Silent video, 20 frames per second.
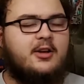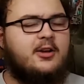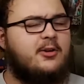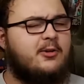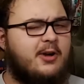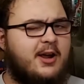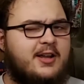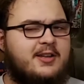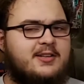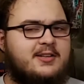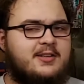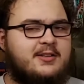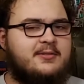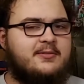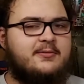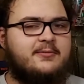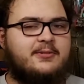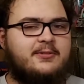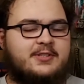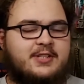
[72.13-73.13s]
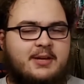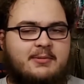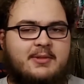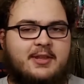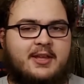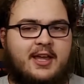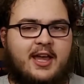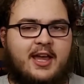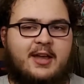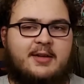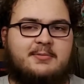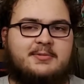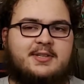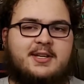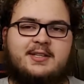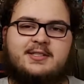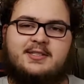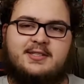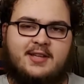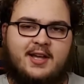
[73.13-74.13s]
Granted, for some of the games,
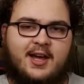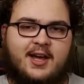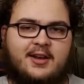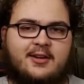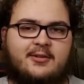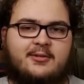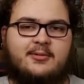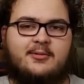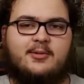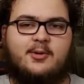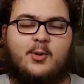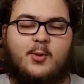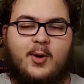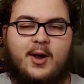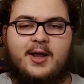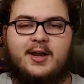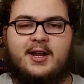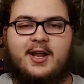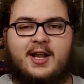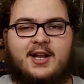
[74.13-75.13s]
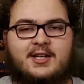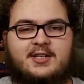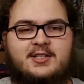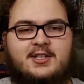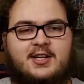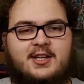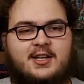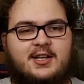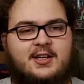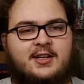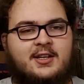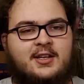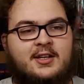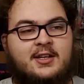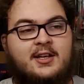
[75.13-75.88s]
it's not quite HD.